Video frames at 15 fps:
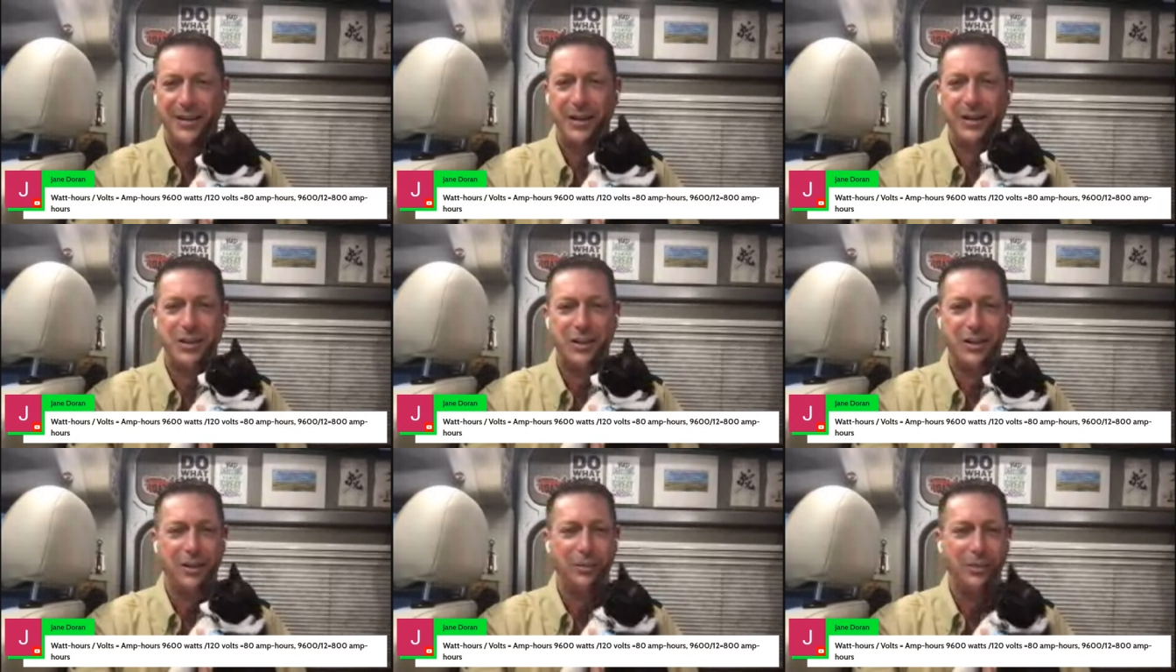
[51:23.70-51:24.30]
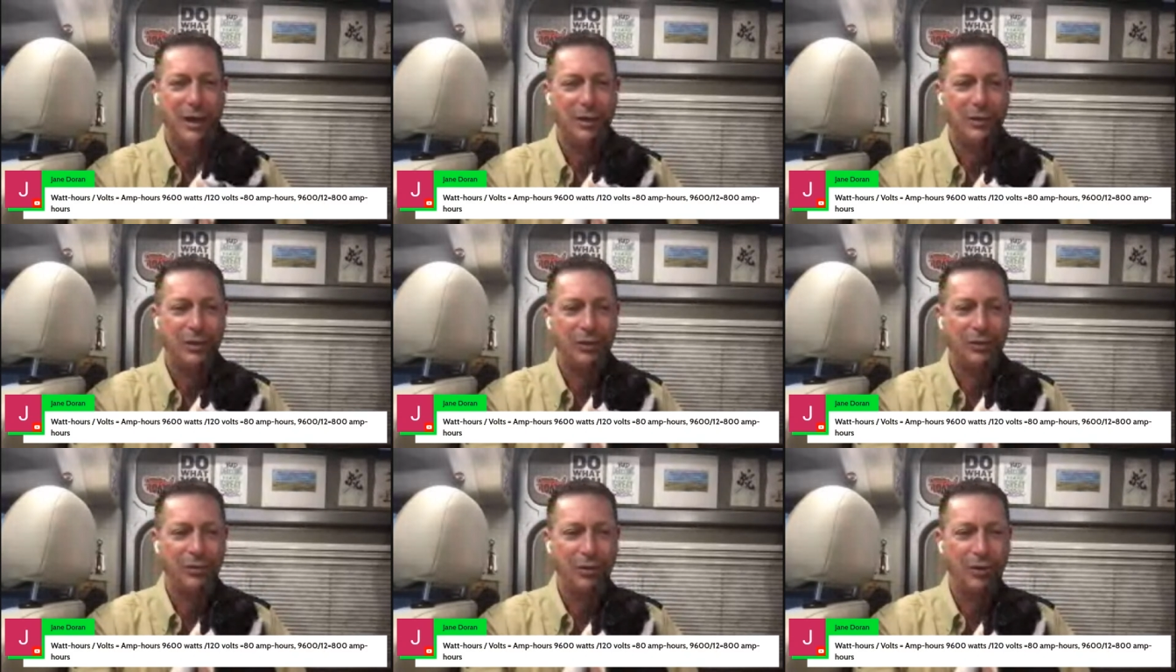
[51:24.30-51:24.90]
I think she did the math
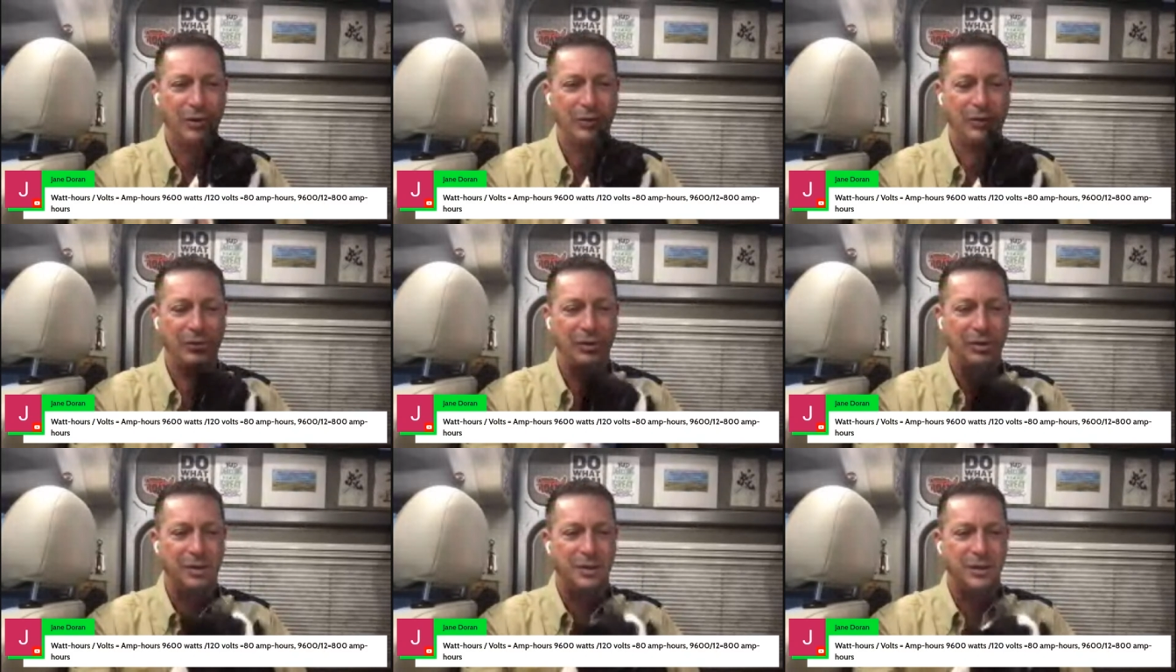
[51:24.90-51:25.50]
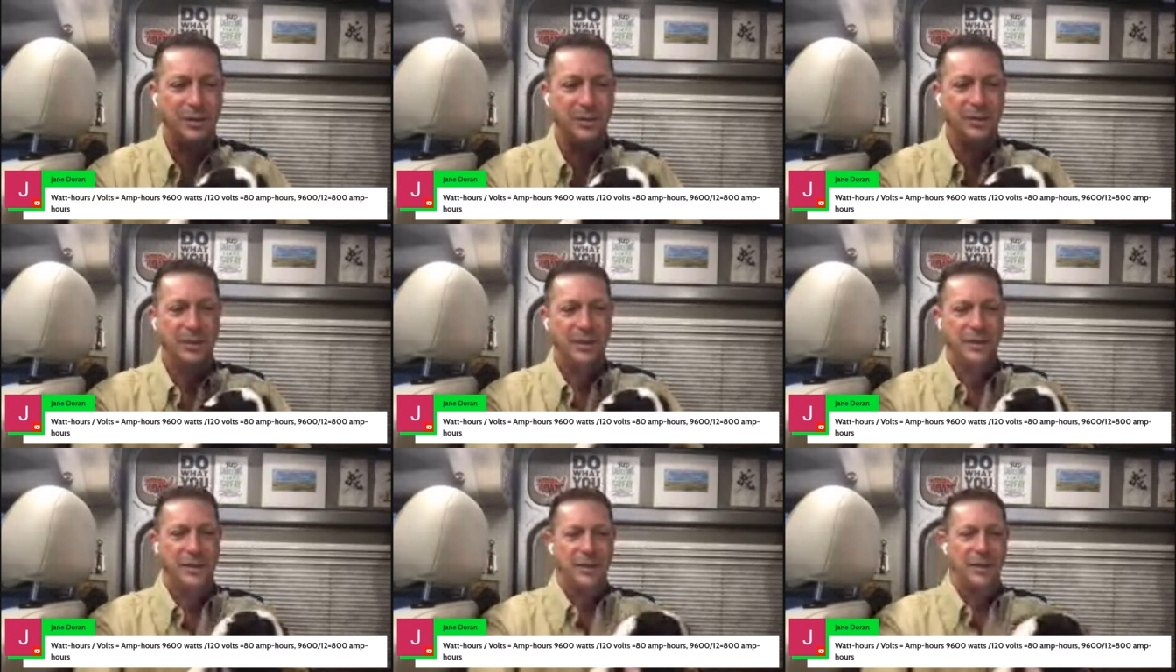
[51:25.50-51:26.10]
here for us. Uh,
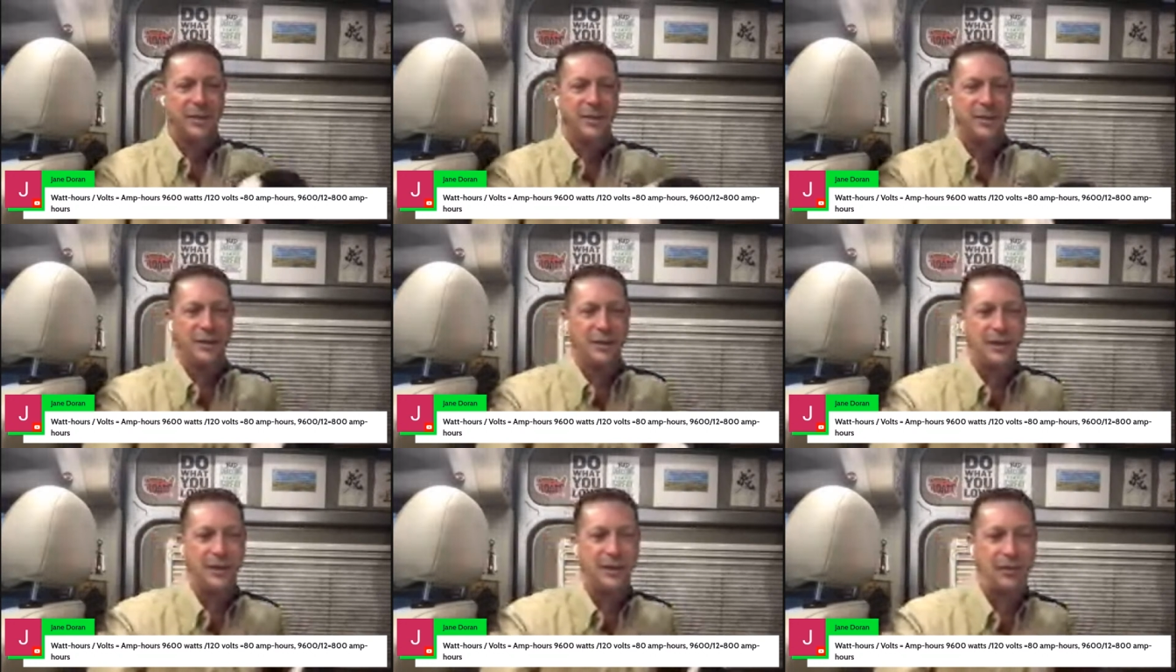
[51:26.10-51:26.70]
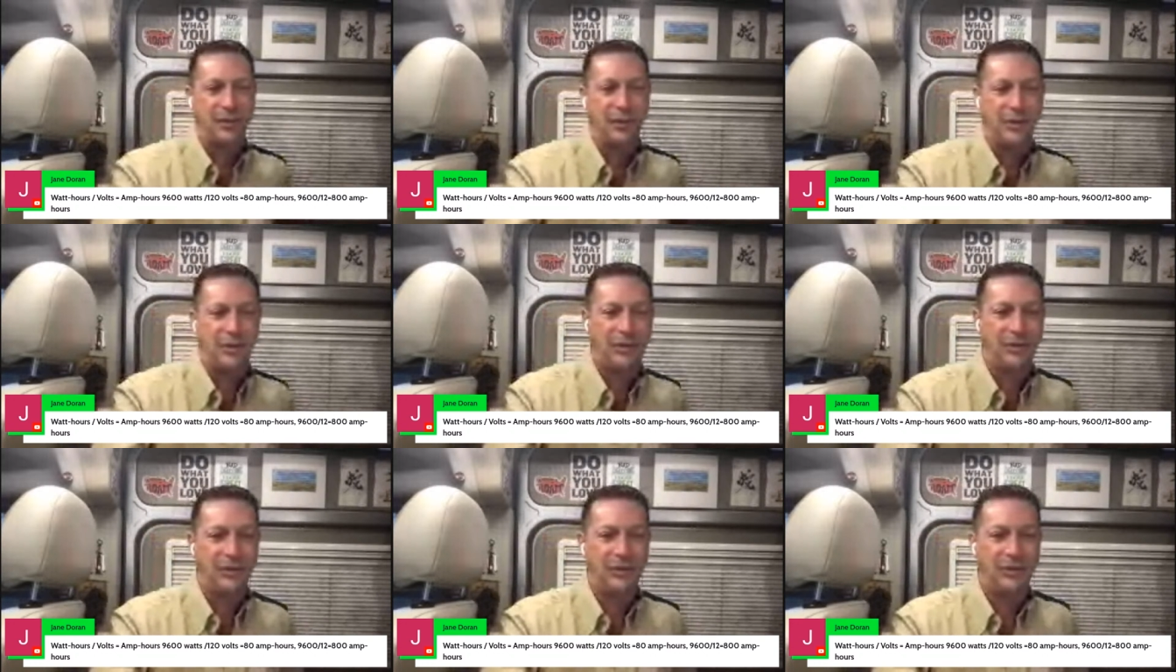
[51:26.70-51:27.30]
again, so
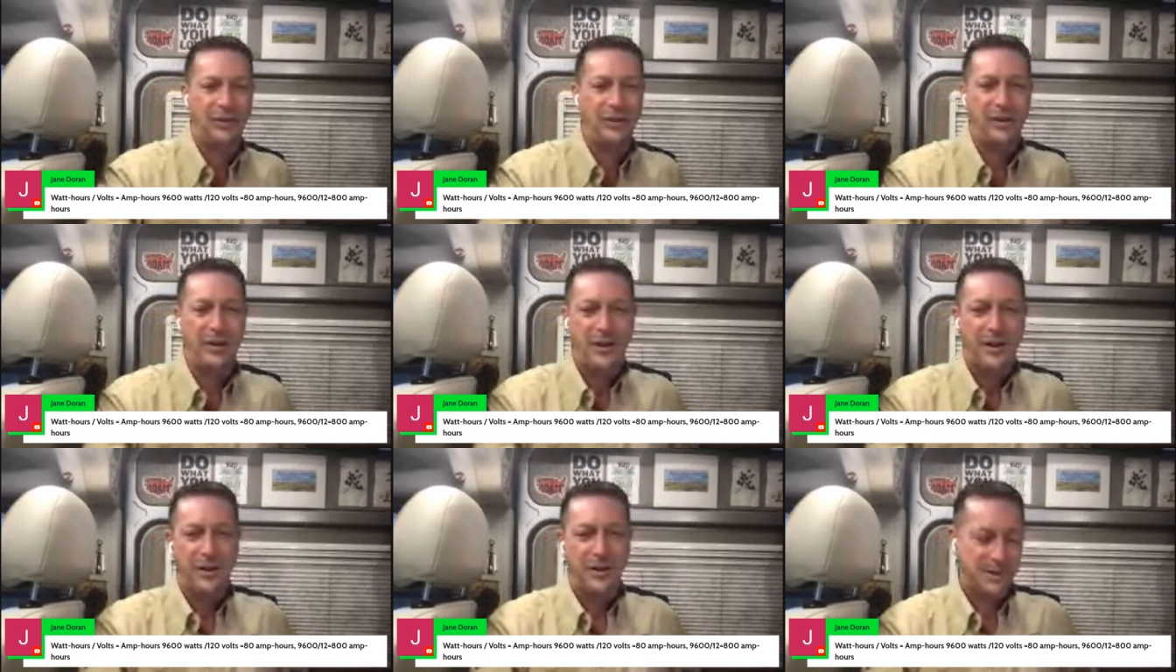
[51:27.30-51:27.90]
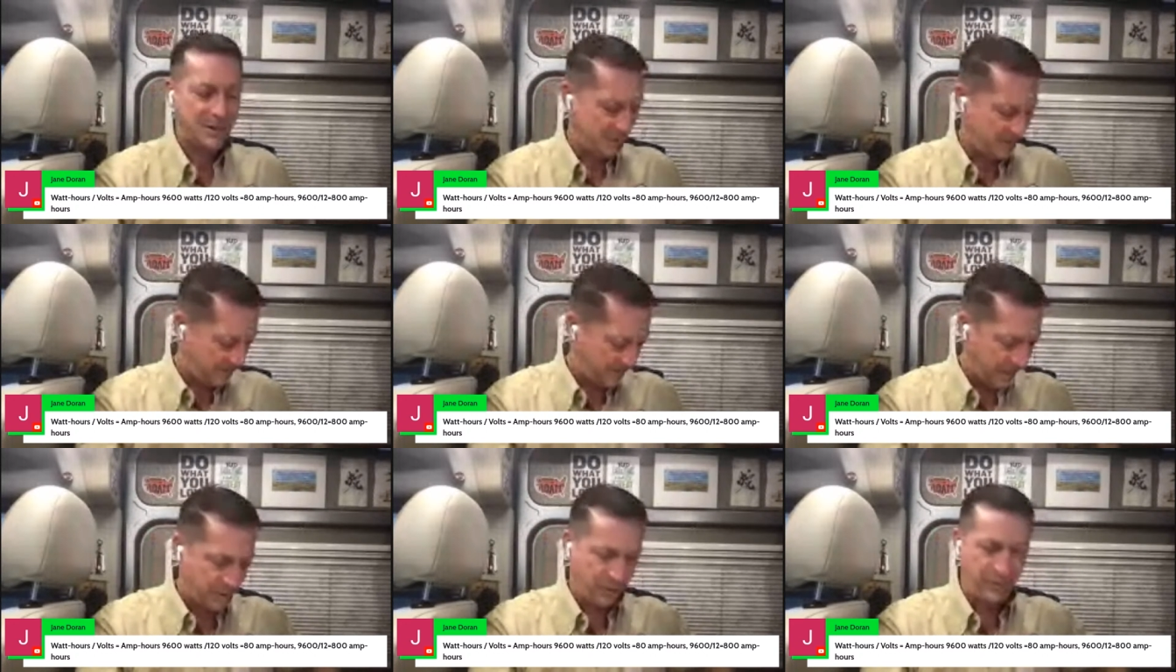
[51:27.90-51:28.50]
this is. This is
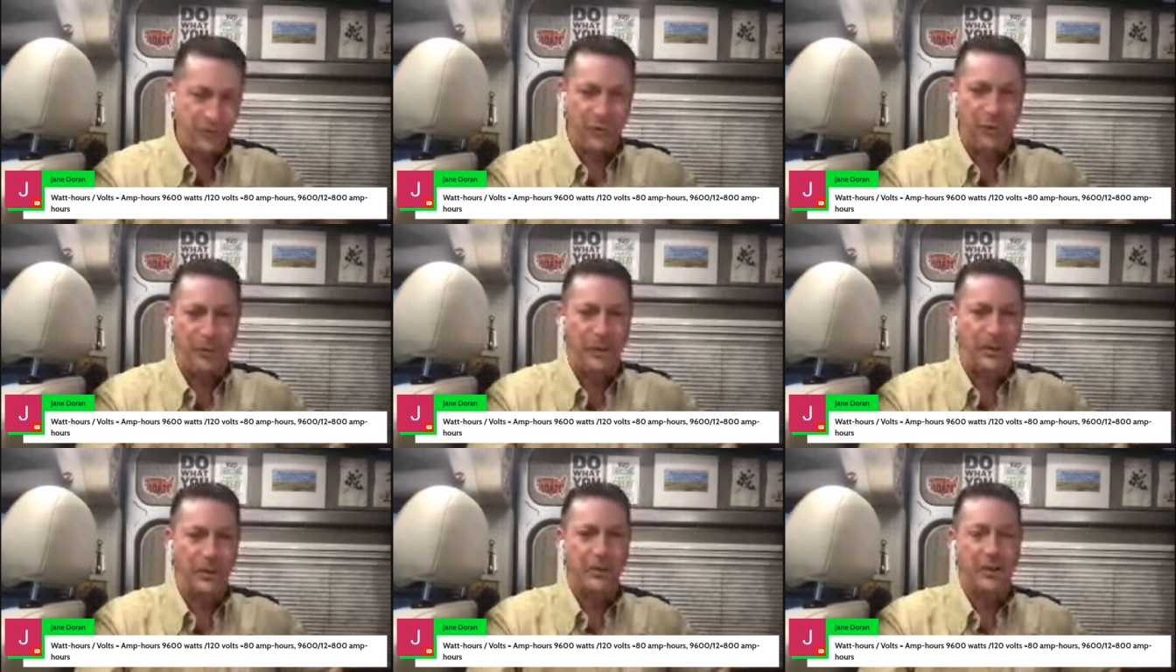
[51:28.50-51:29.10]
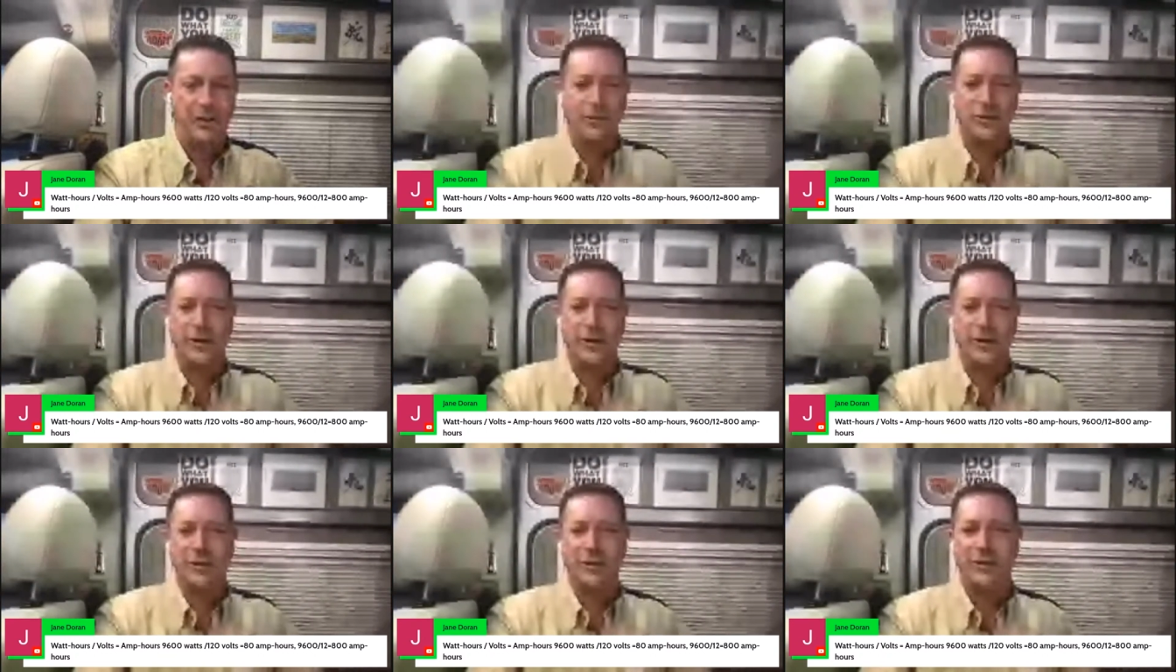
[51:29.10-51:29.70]
the magic formula. Thank you,
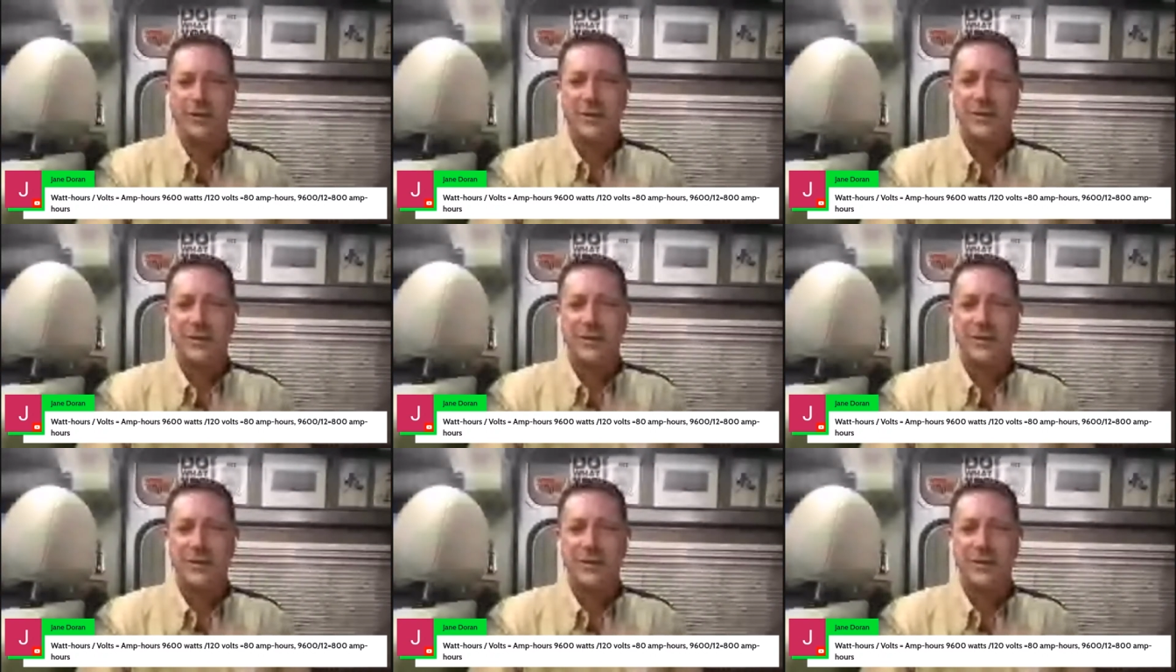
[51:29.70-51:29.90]
Jane.